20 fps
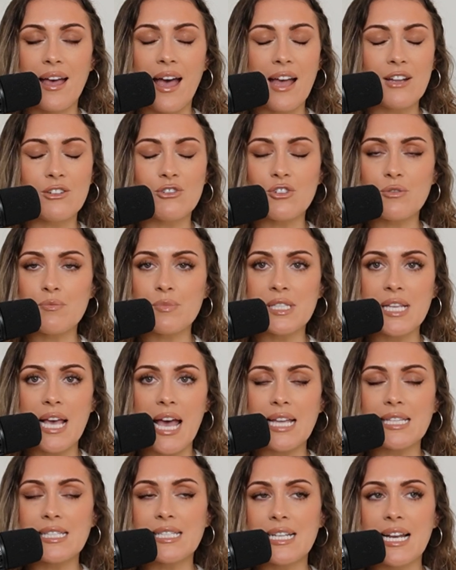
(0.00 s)

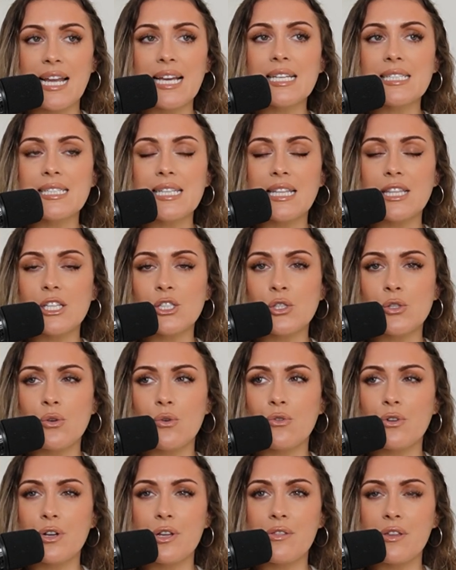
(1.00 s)
100%. Like I said, the
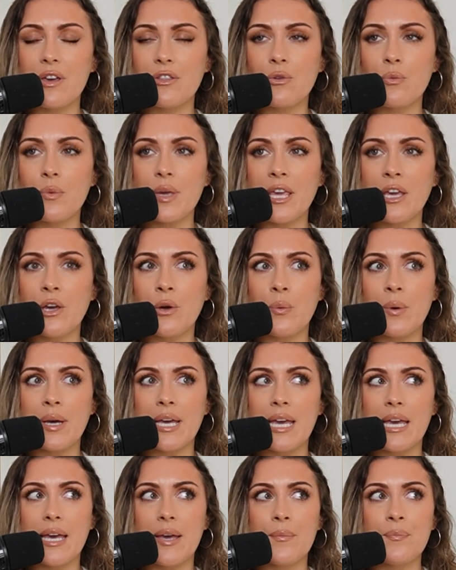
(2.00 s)
story the other week
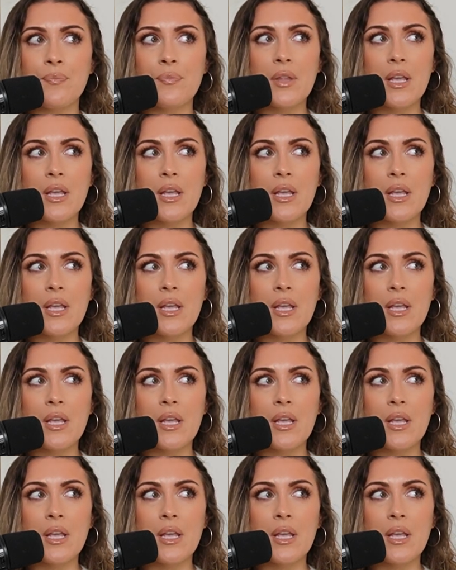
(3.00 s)
where